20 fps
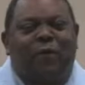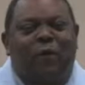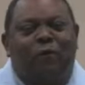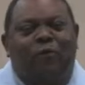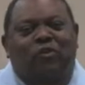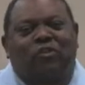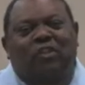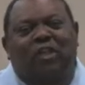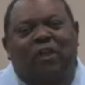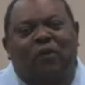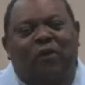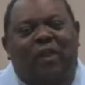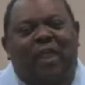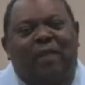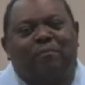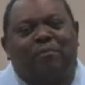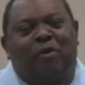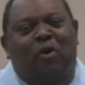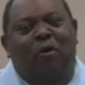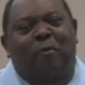focusing on
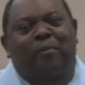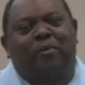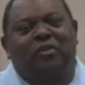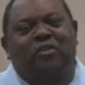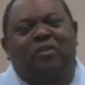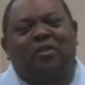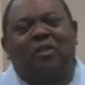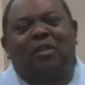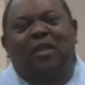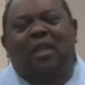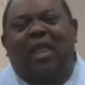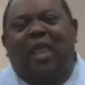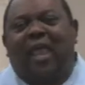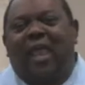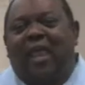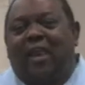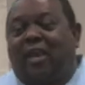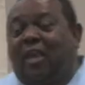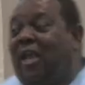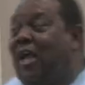that purpose
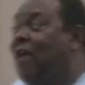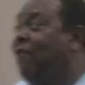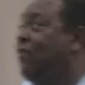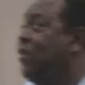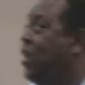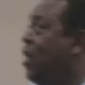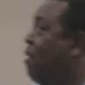and loving